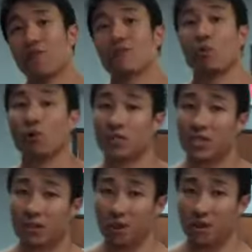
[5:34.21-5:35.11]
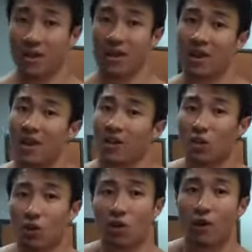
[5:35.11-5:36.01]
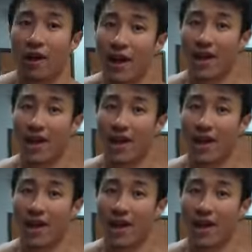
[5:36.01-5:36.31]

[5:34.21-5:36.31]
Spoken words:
important tip. Don't go ahead